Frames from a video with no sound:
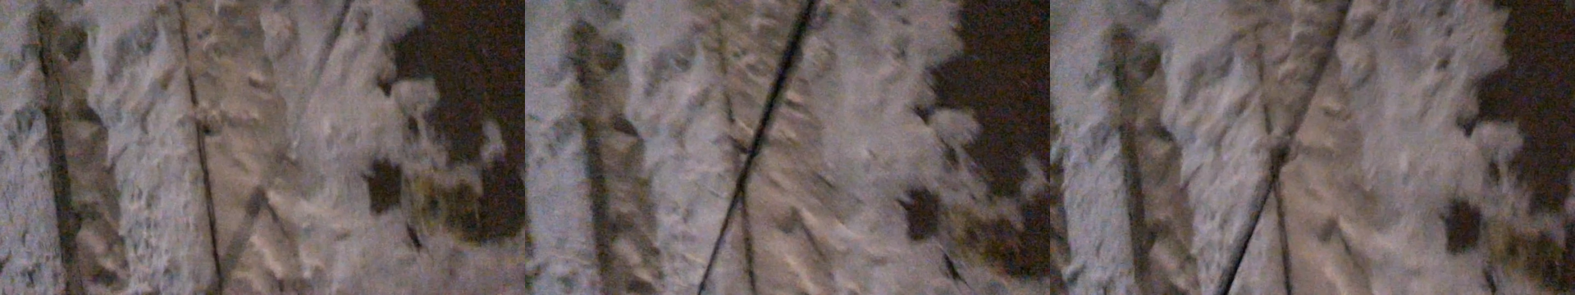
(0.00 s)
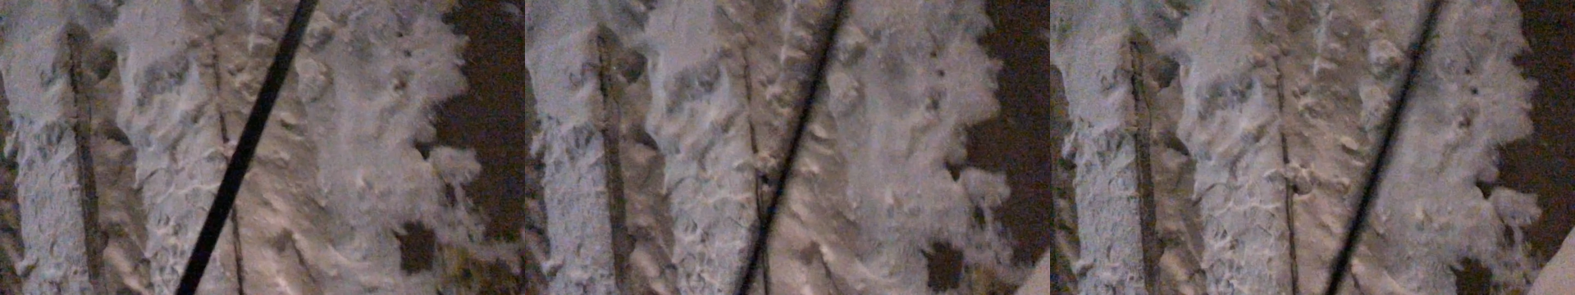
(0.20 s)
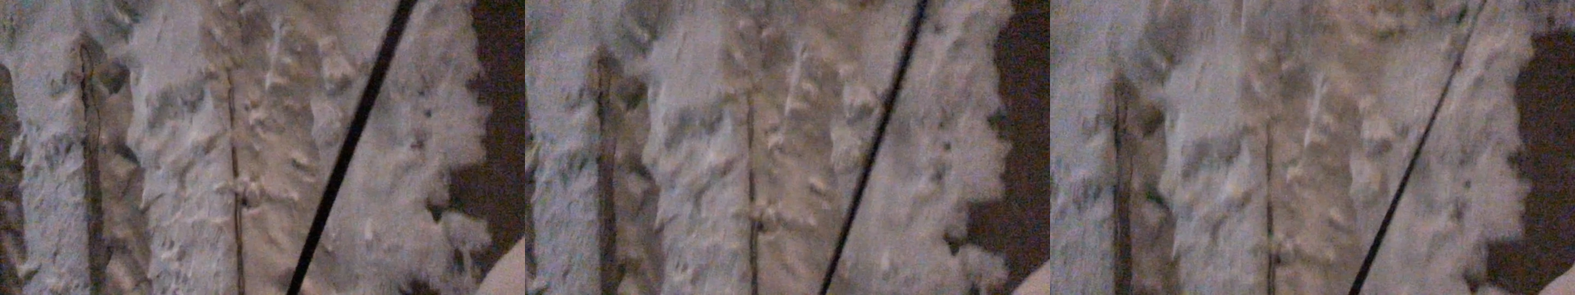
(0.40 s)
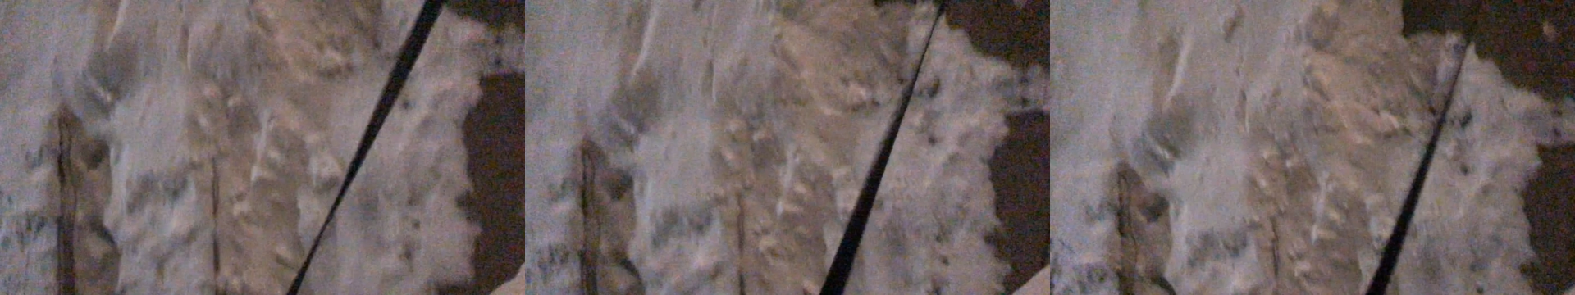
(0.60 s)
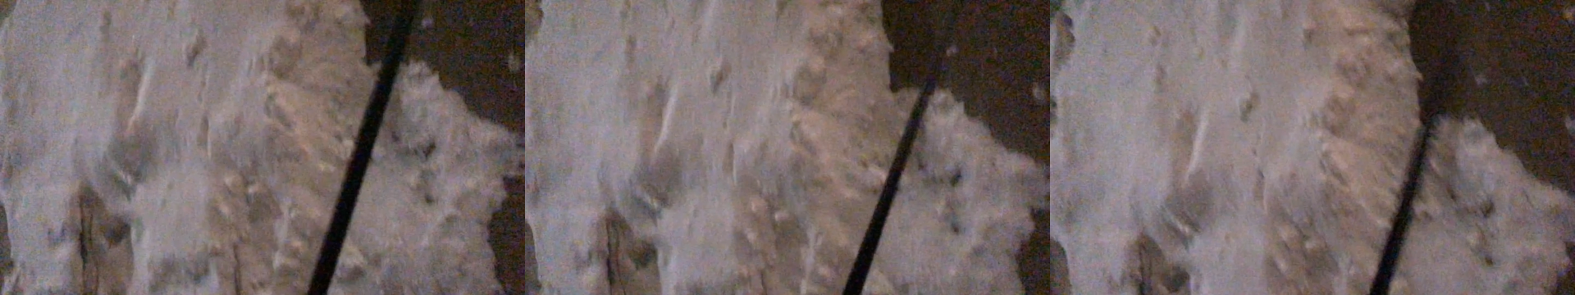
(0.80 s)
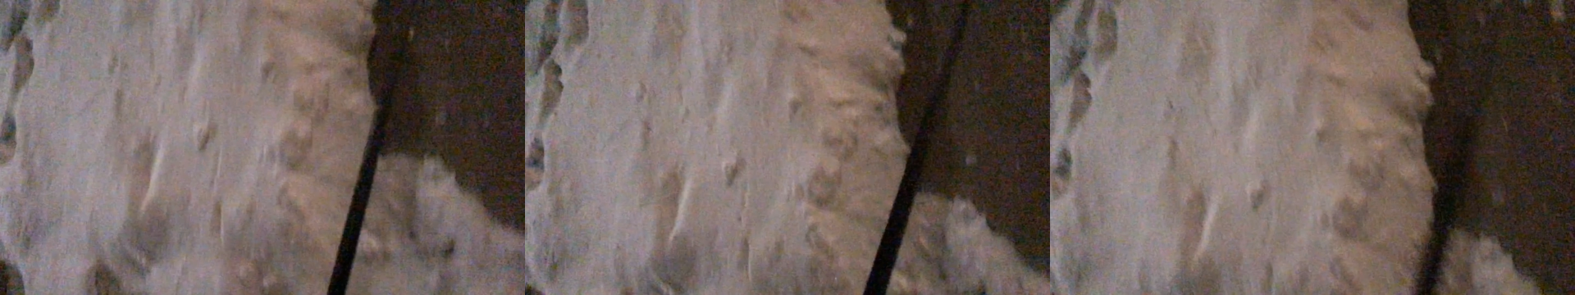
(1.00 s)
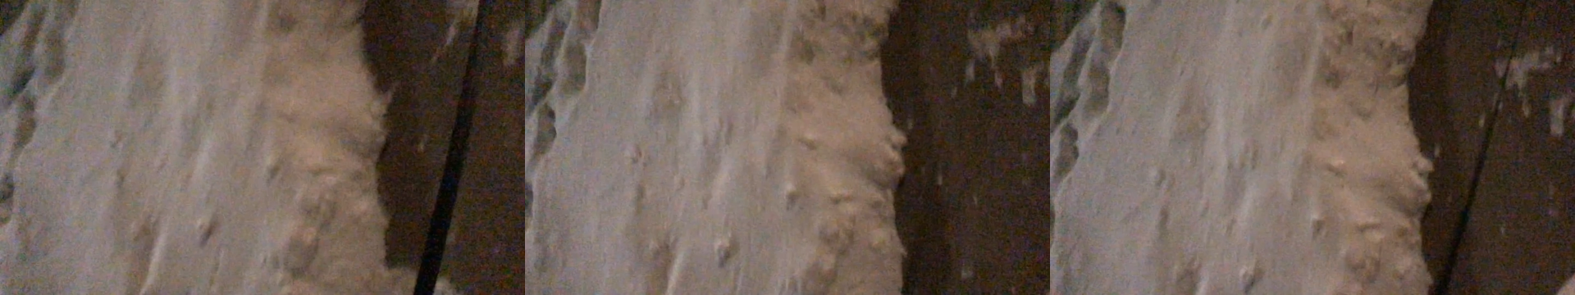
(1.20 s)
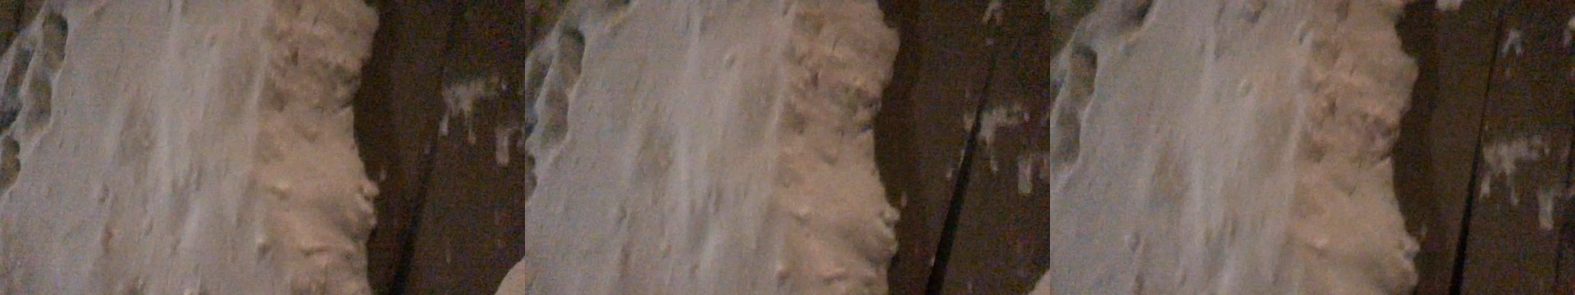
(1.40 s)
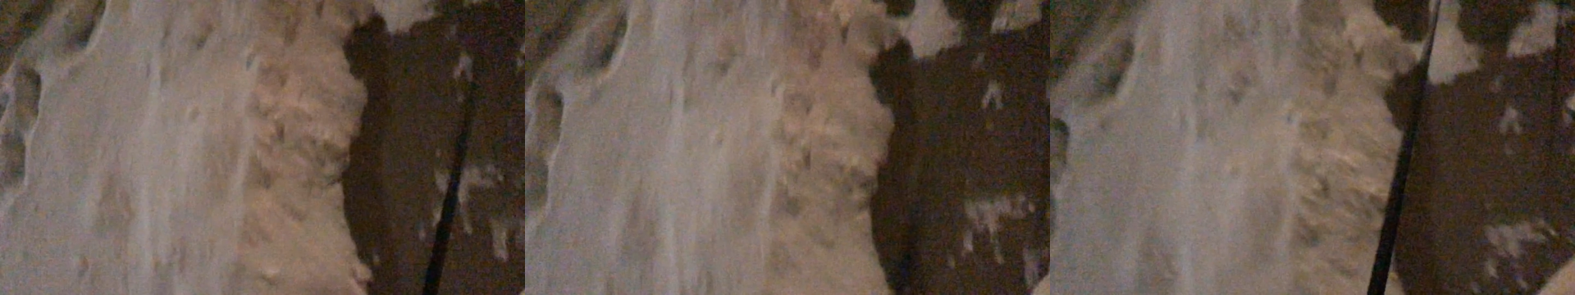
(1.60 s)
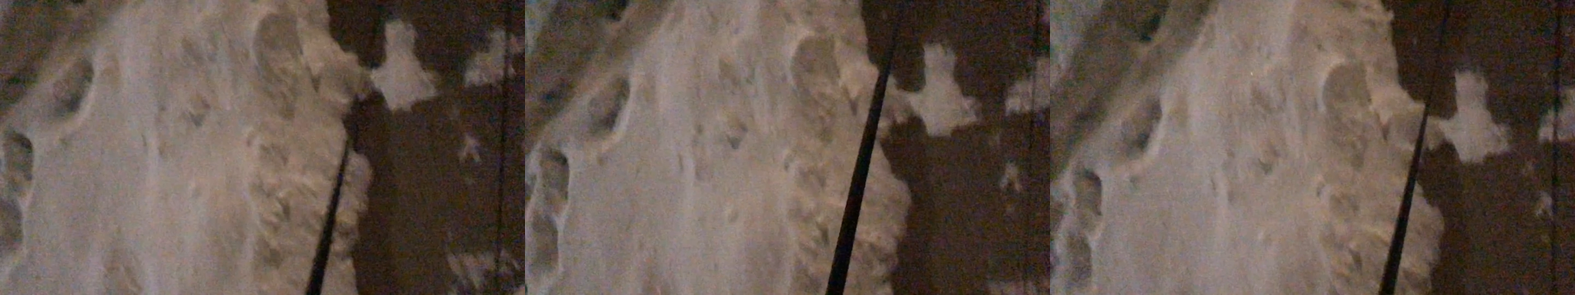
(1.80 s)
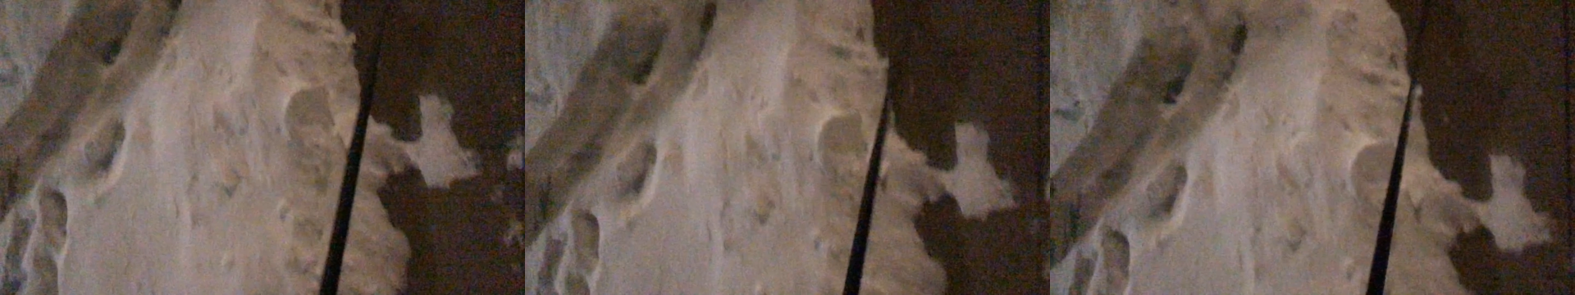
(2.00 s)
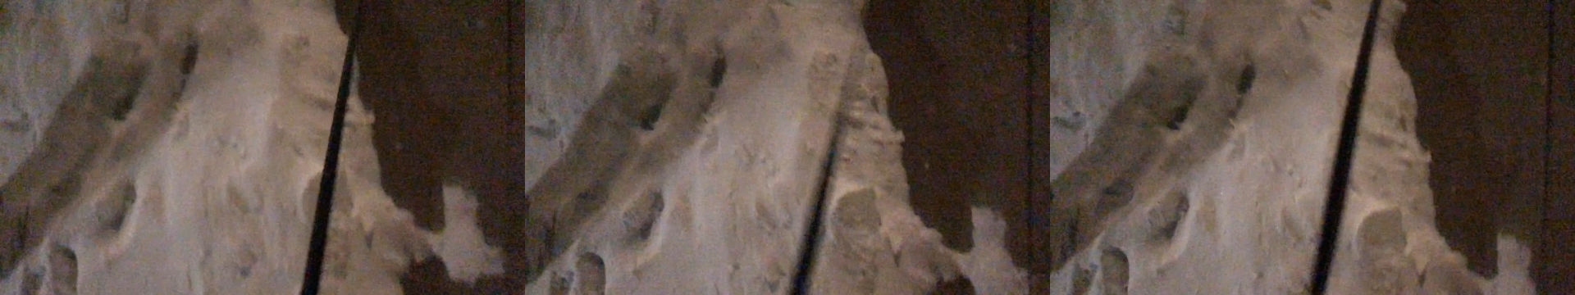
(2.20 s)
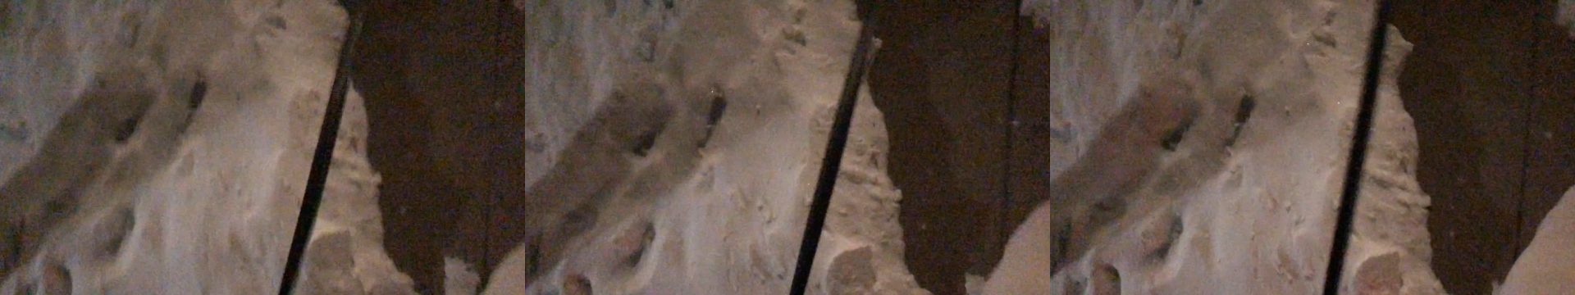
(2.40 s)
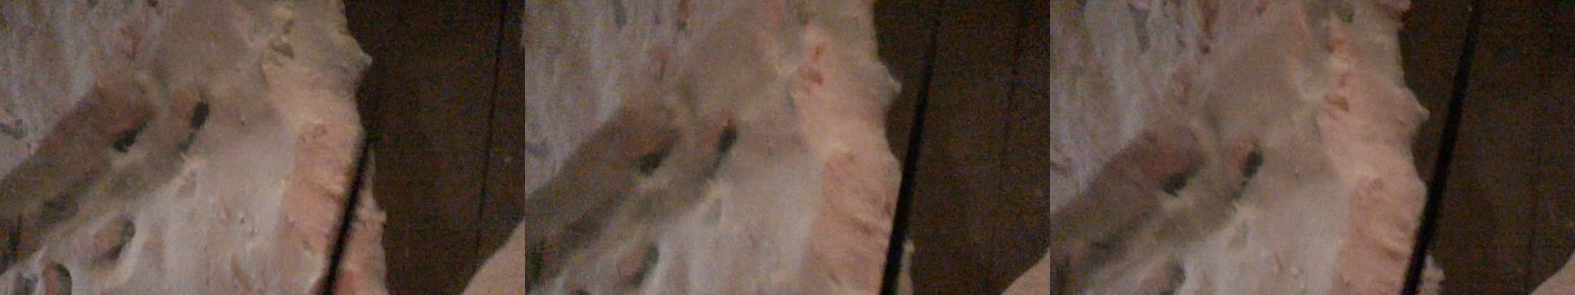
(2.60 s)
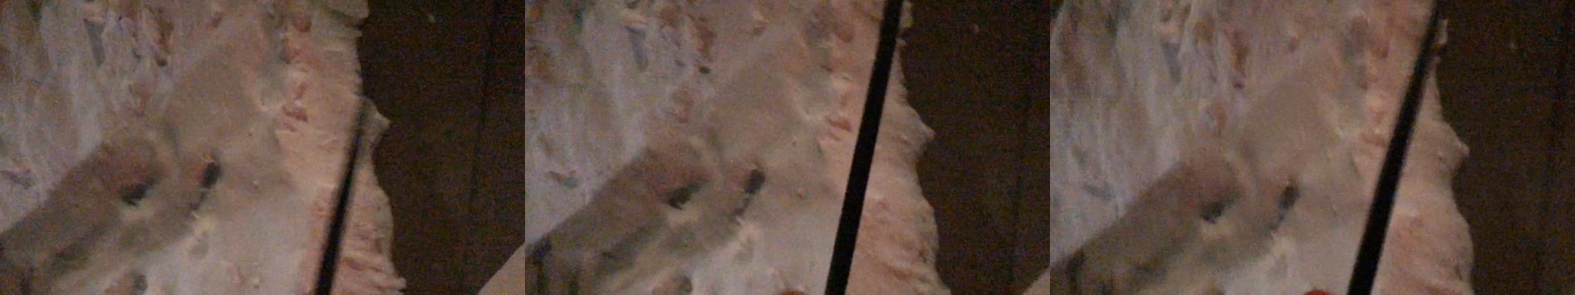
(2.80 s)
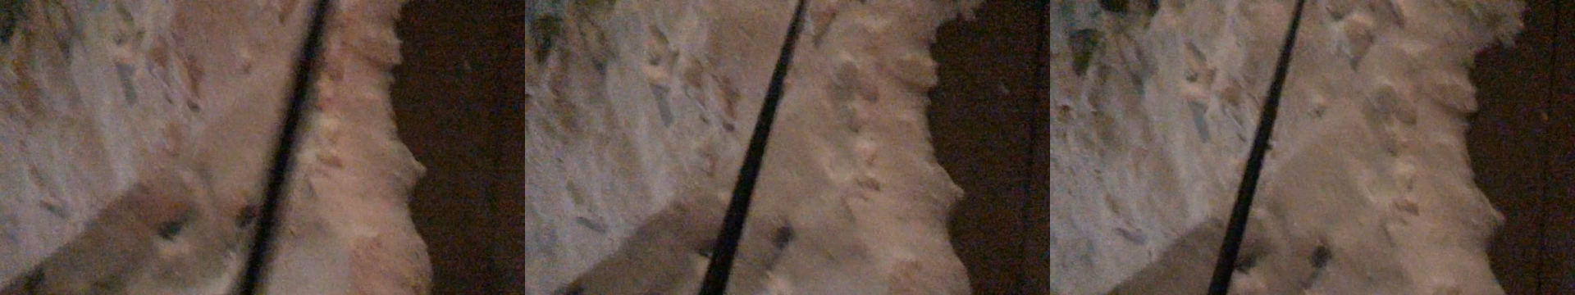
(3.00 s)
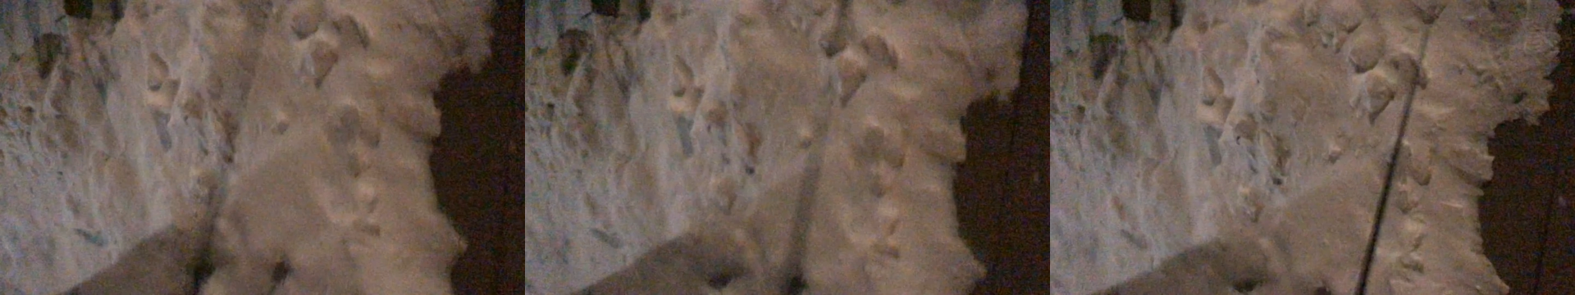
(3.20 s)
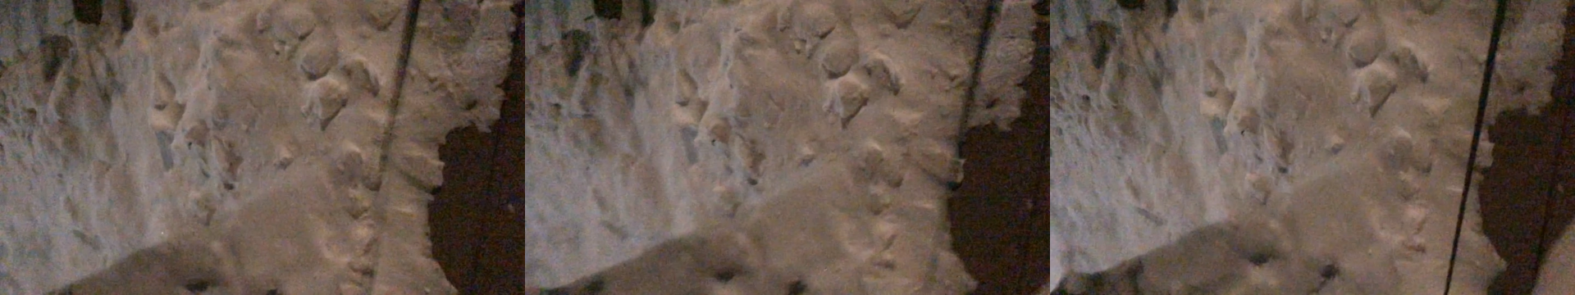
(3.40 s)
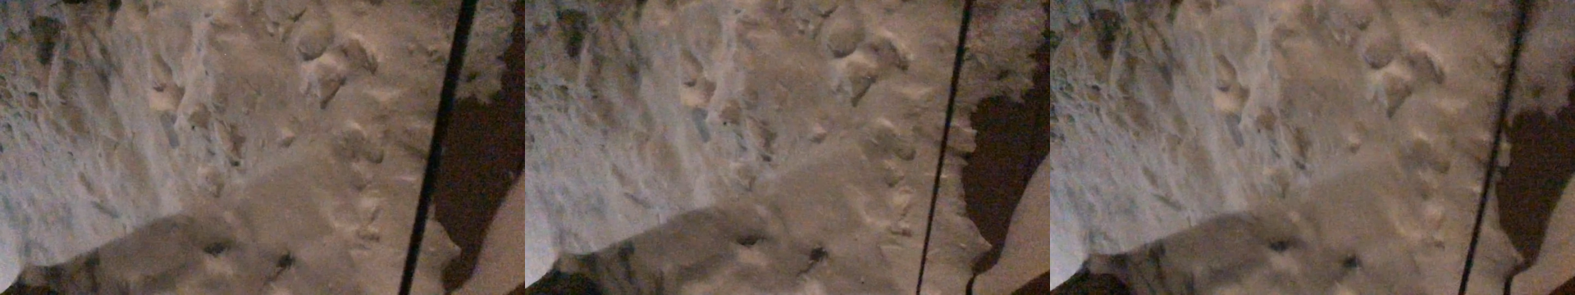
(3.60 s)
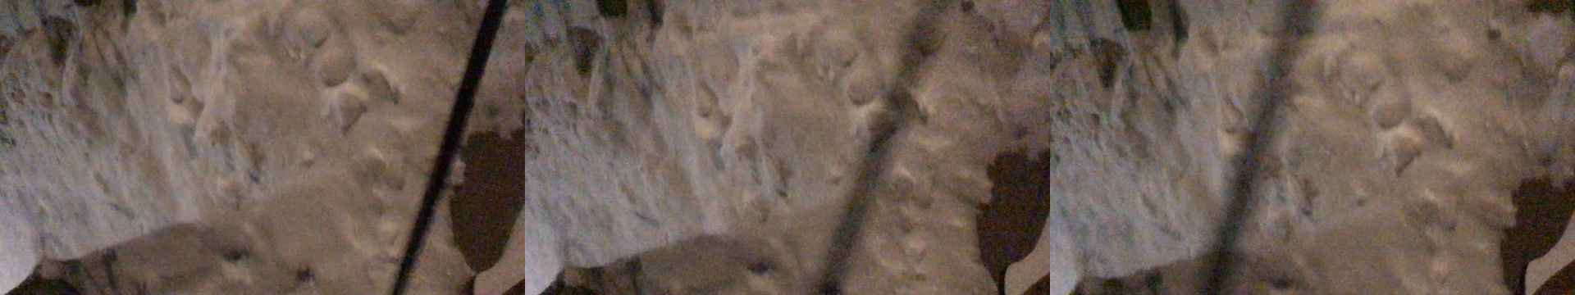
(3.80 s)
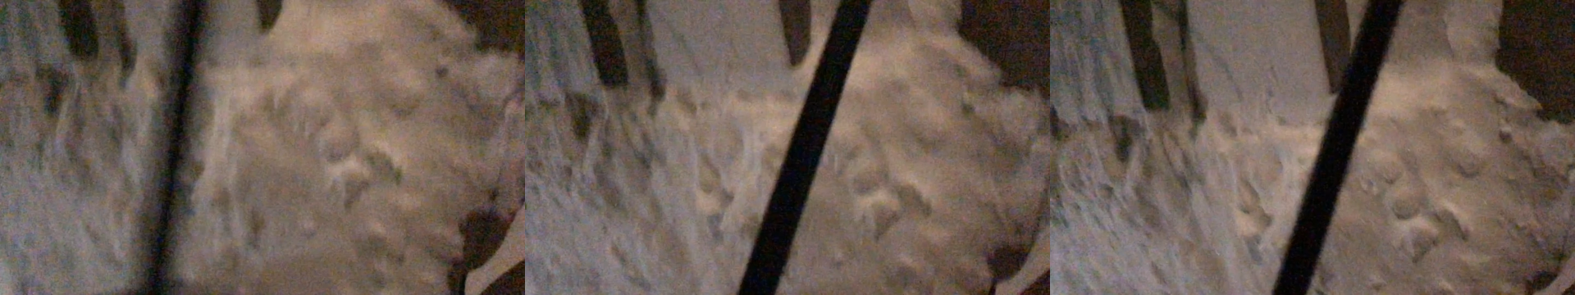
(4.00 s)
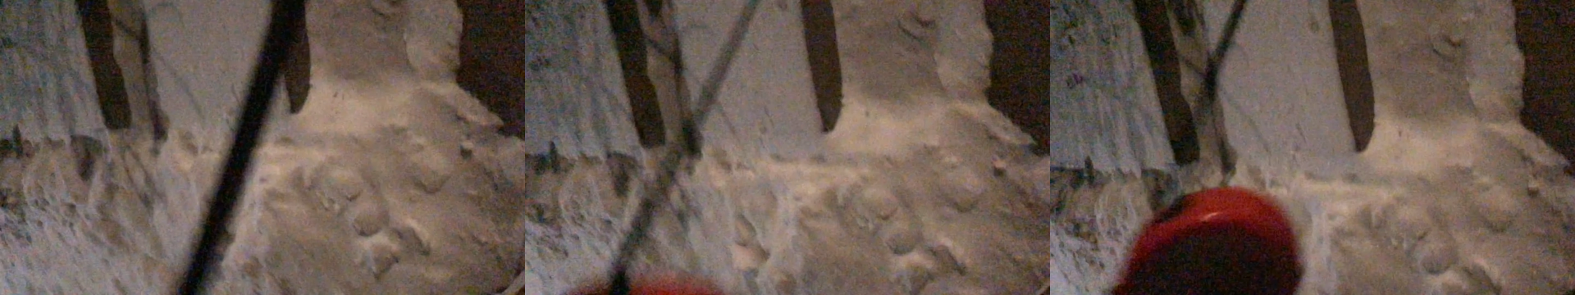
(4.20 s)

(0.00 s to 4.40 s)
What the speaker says: No face is visible, so there are no lips to read.